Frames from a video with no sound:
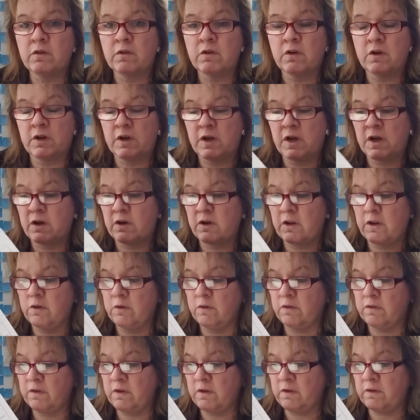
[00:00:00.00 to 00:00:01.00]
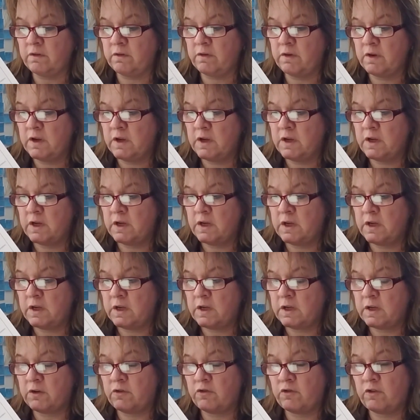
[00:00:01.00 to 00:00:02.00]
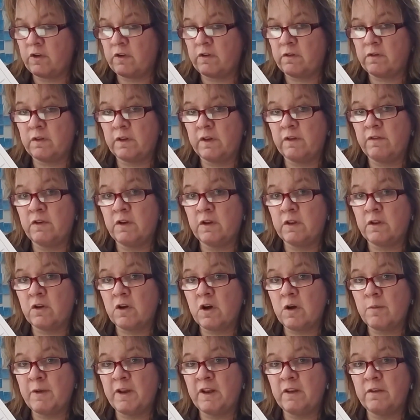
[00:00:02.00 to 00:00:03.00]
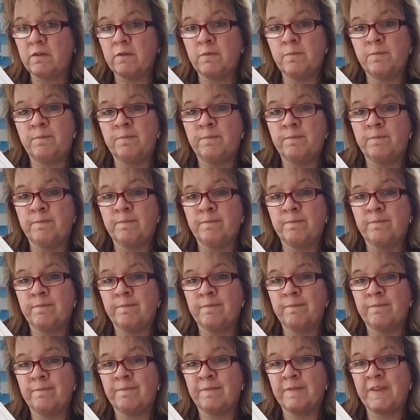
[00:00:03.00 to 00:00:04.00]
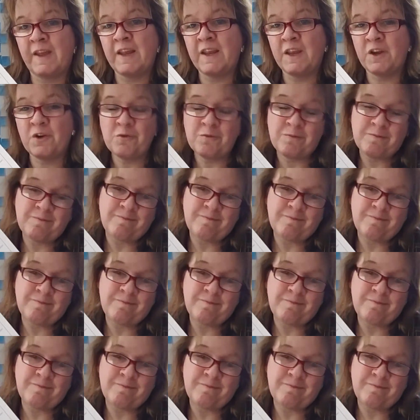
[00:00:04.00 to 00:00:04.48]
on how to use this, just leave it in the comments. Thank you.